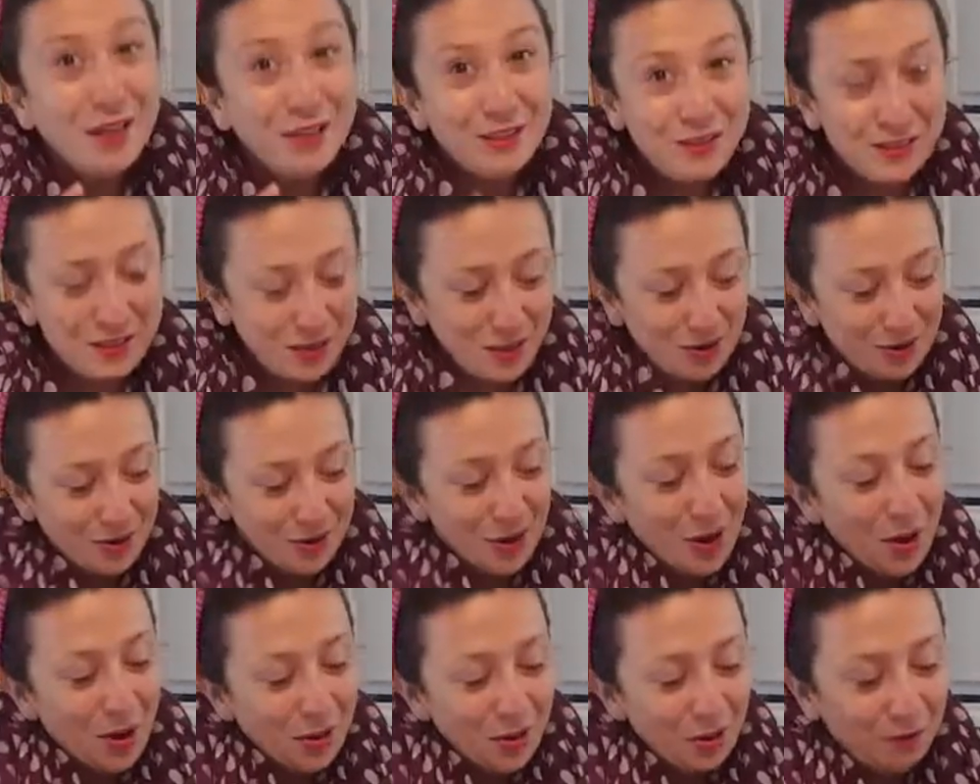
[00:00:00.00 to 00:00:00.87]
So
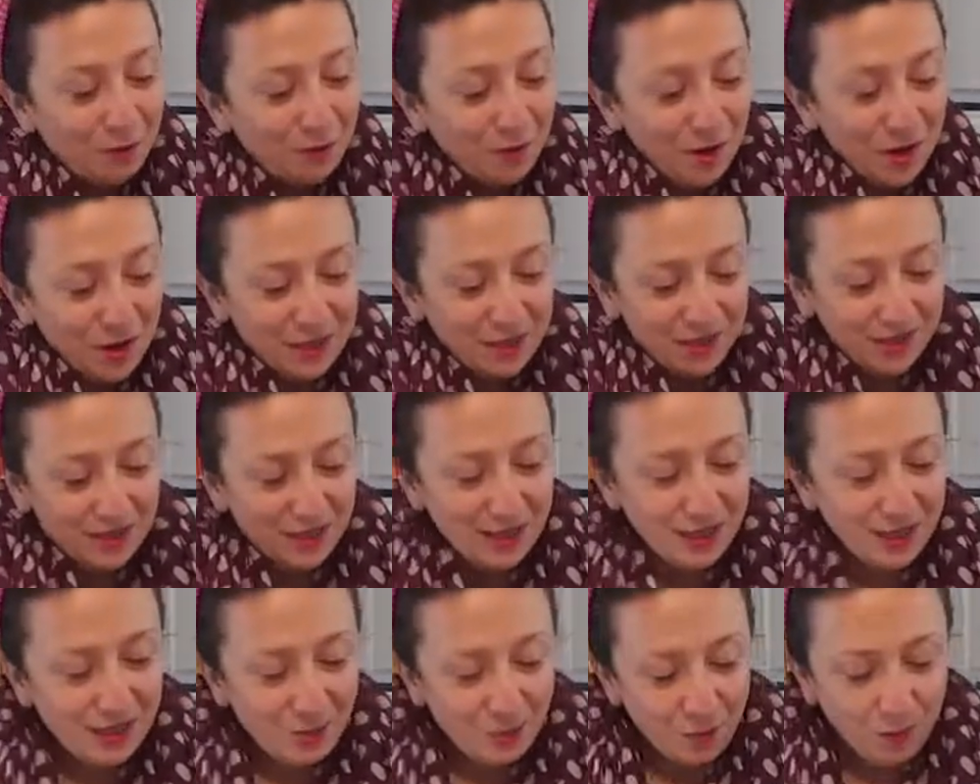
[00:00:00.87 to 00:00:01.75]
the first
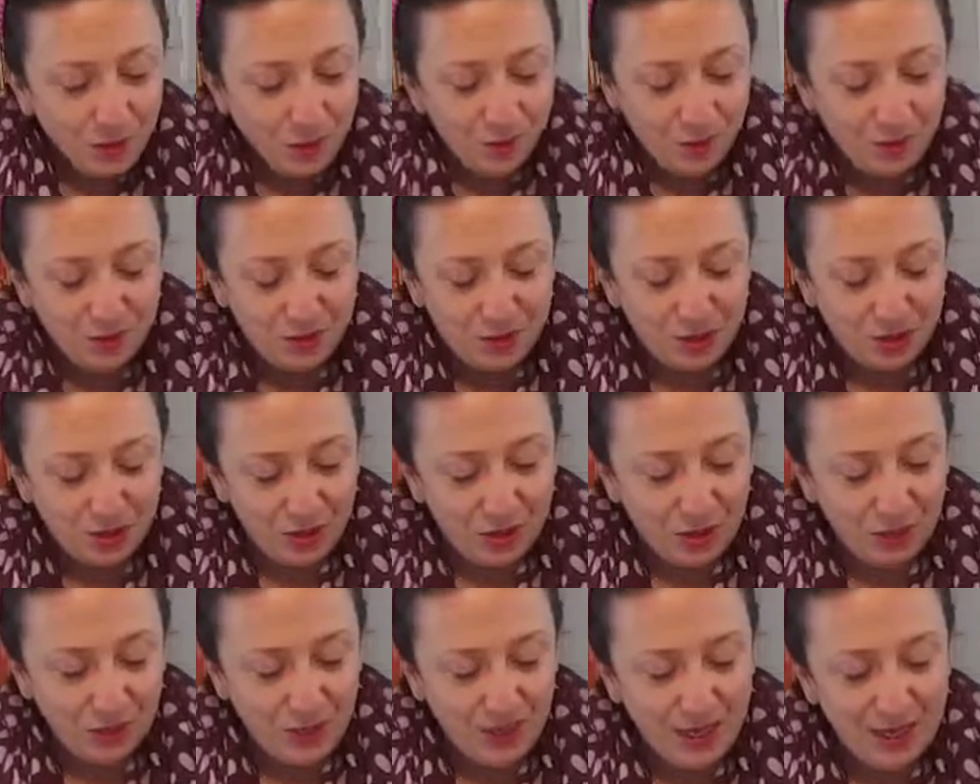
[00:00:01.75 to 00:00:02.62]
thing that we will
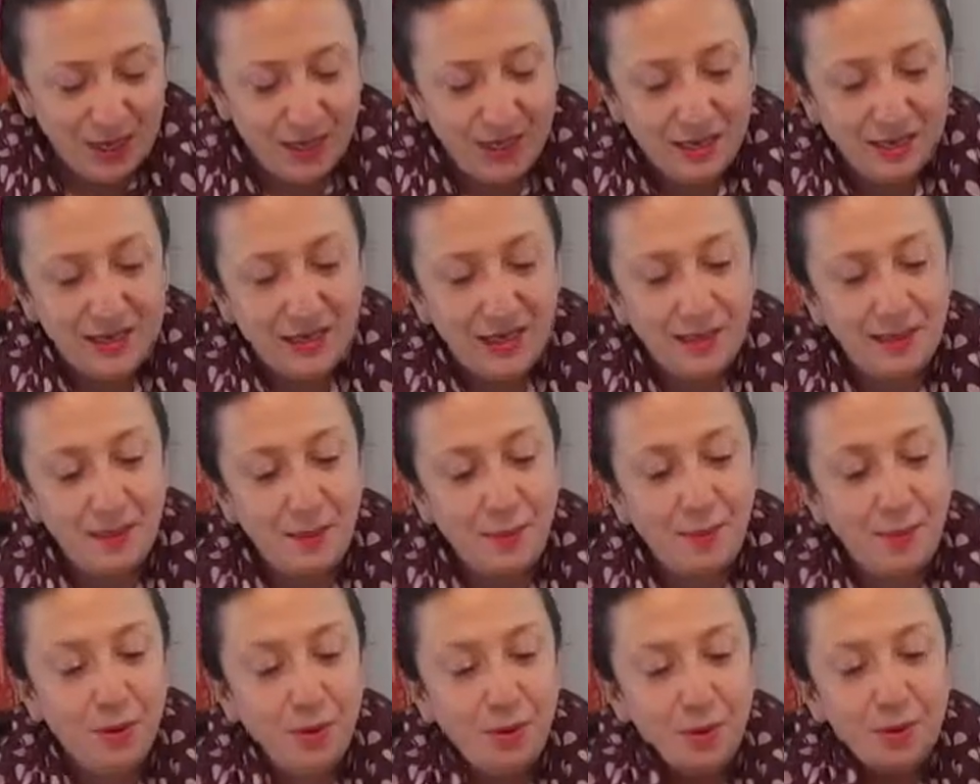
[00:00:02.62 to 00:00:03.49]
do is
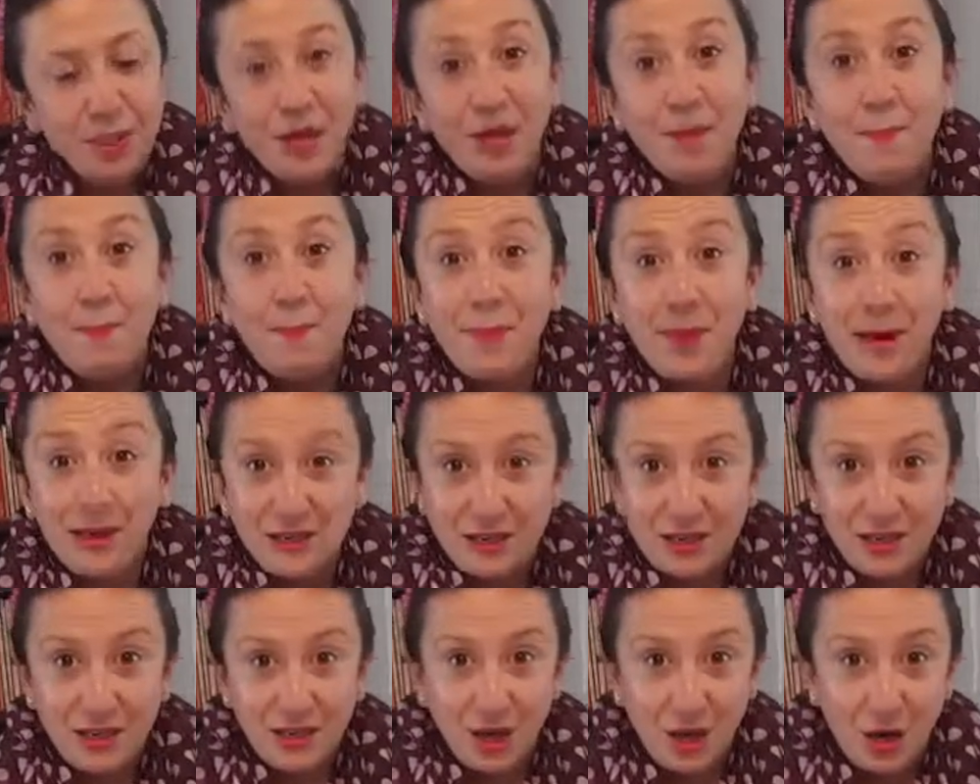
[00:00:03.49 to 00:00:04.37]
put a
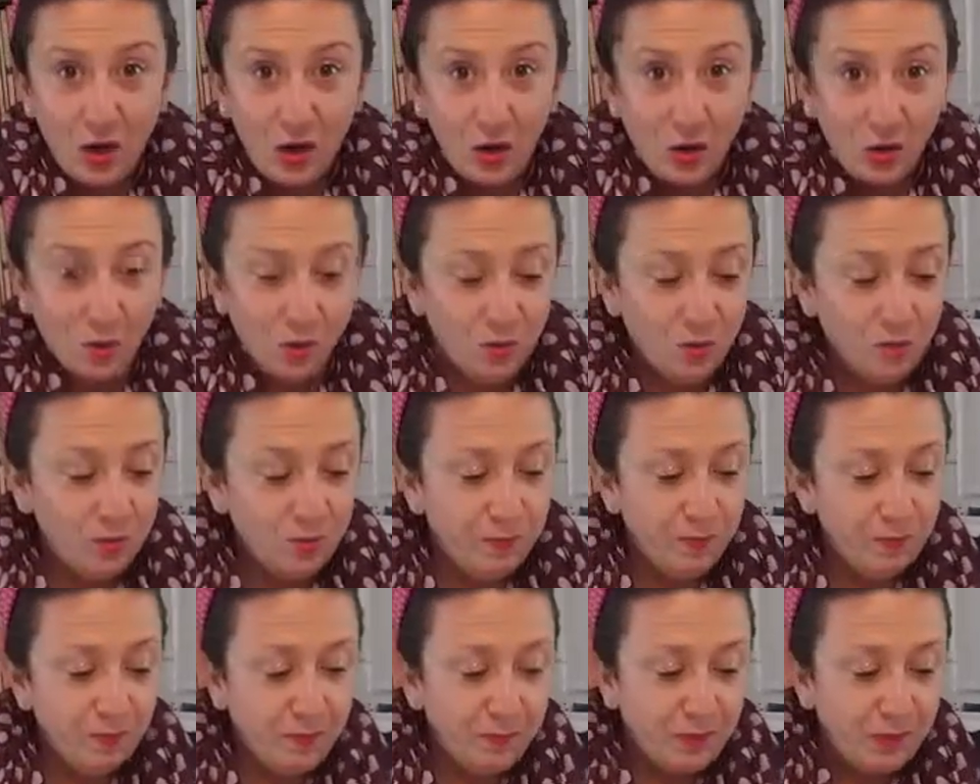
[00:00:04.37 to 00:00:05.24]

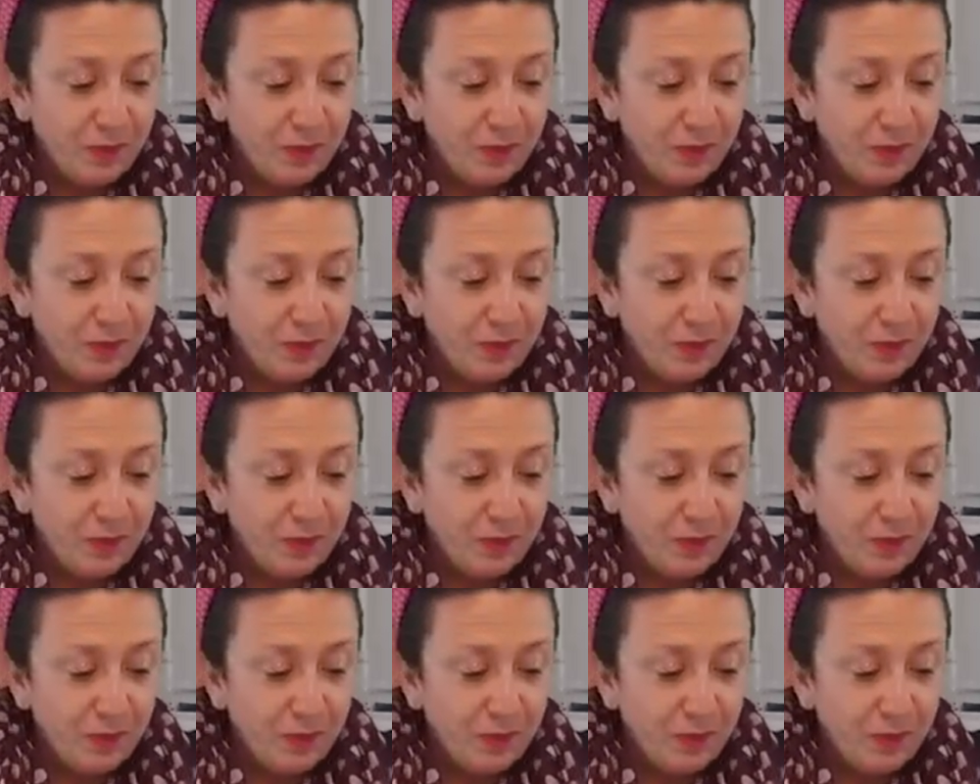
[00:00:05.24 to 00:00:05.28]
buttonhole